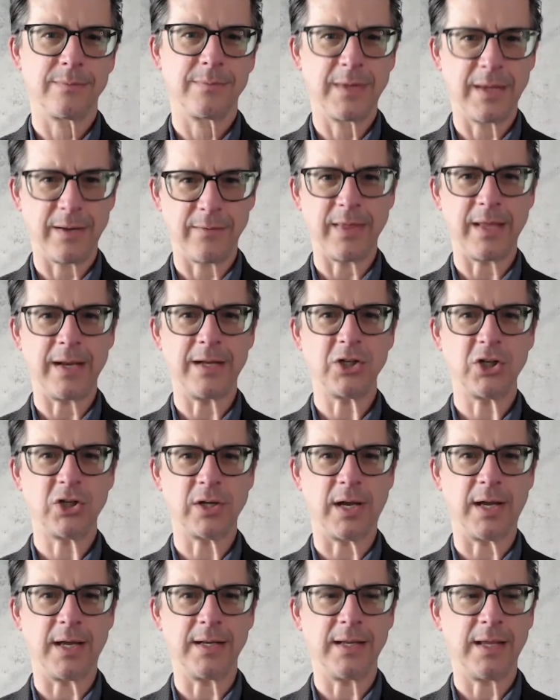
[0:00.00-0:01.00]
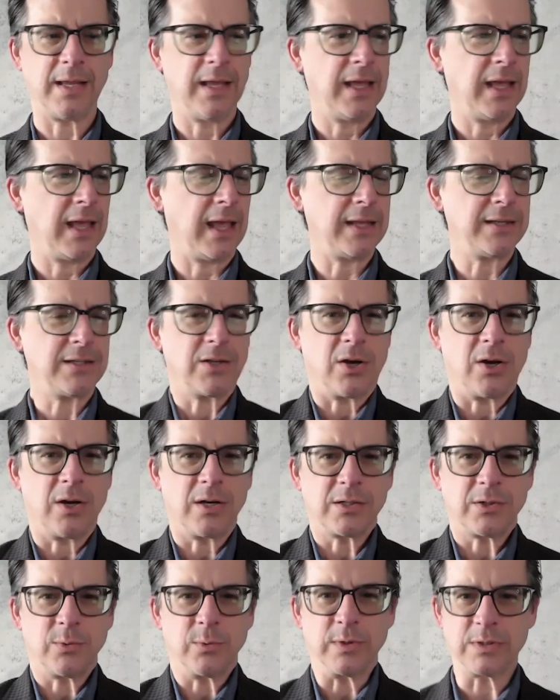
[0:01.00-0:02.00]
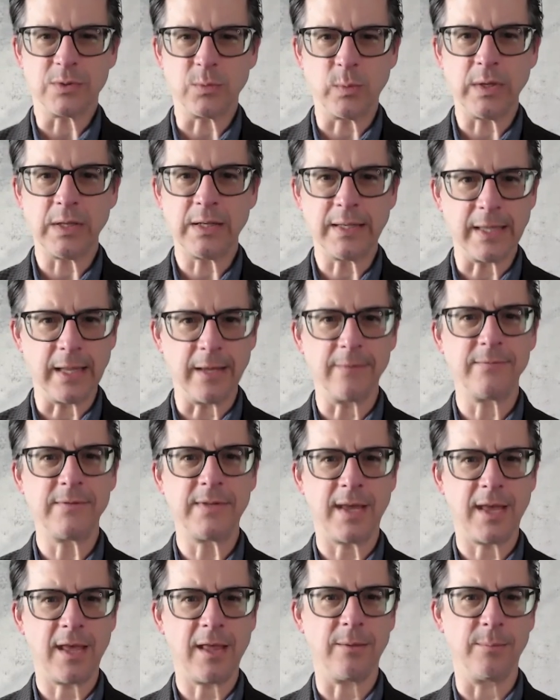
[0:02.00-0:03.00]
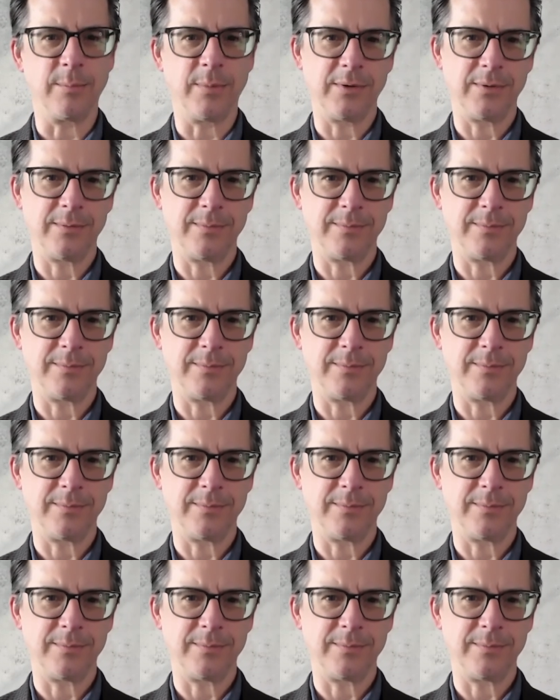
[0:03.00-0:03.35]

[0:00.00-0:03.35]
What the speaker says: Give that a shot and talk to us. We'd love to help.